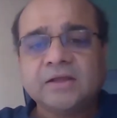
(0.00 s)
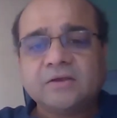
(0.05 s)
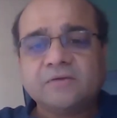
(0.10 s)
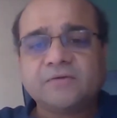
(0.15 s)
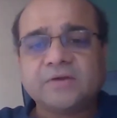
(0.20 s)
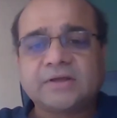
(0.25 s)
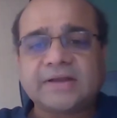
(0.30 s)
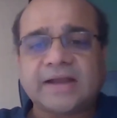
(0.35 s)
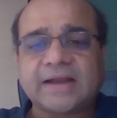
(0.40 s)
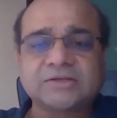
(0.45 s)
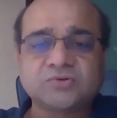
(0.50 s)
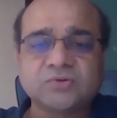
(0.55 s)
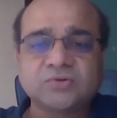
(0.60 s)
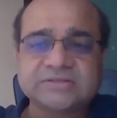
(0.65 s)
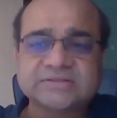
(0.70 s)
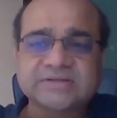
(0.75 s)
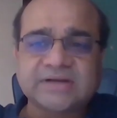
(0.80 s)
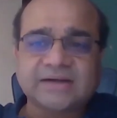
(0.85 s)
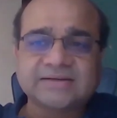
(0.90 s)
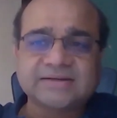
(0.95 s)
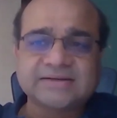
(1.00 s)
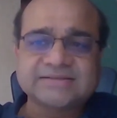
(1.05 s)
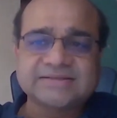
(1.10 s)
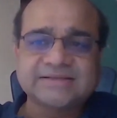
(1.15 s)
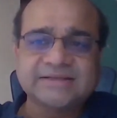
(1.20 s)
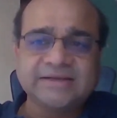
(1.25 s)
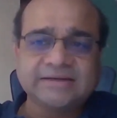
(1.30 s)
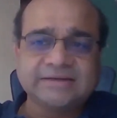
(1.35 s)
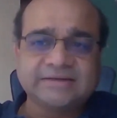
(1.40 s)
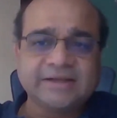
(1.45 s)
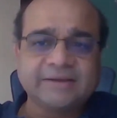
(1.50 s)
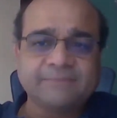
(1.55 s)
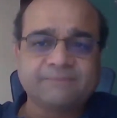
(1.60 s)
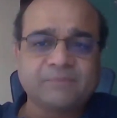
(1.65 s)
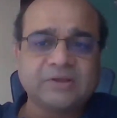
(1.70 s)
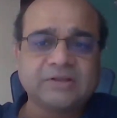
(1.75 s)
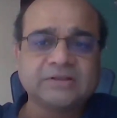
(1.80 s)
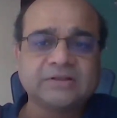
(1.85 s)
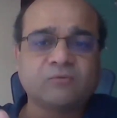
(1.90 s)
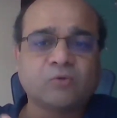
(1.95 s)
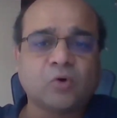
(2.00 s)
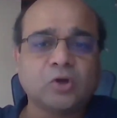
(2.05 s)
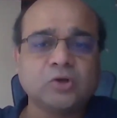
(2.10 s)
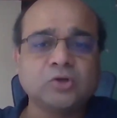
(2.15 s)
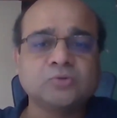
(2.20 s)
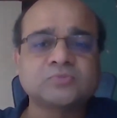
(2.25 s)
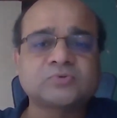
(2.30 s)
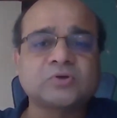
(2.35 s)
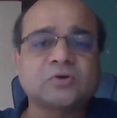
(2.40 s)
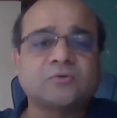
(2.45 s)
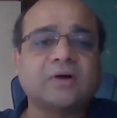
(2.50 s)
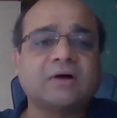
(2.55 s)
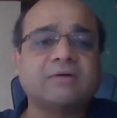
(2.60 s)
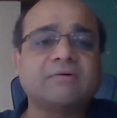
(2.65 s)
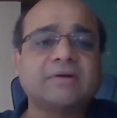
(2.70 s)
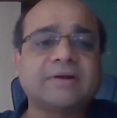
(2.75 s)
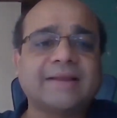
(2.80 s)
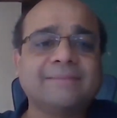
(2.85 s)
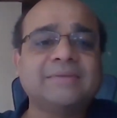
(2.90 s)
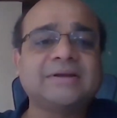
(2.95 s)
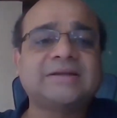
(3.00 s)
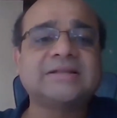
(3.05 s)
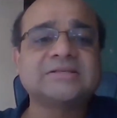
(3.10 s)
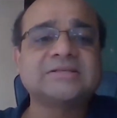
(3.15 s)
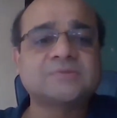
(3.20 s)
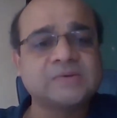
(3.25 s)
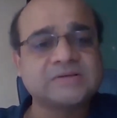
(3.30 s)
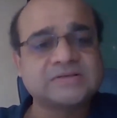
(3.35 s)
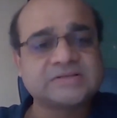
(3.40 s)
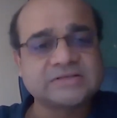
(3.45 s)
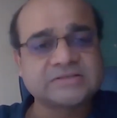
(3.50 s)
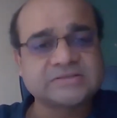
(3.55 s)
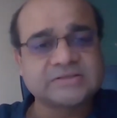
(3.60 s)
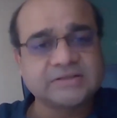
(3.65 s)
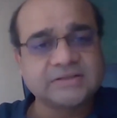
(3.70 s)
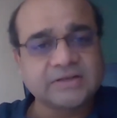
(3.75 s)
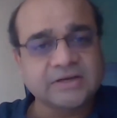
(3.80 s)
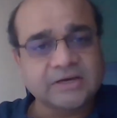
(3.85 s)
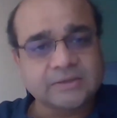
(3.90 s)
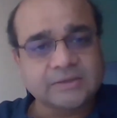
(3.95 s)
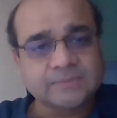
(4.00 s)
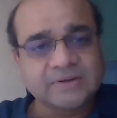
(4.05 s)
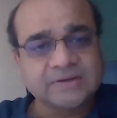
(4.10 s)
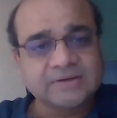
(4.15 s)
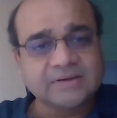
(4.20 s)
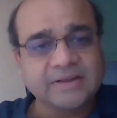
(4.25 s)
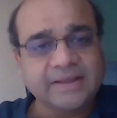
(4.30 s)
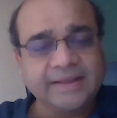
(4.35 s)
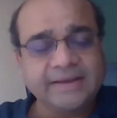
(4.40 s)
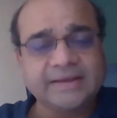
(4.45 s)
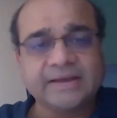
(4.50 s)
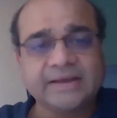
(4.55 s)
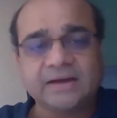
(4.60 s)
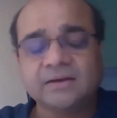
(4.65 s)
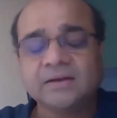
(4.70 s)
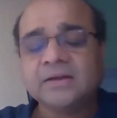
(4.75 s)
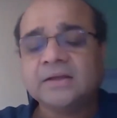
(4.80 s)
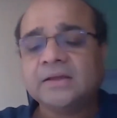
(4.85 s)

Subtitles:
we gradually started seeing dip in the volumes of our remittance business in the urban area.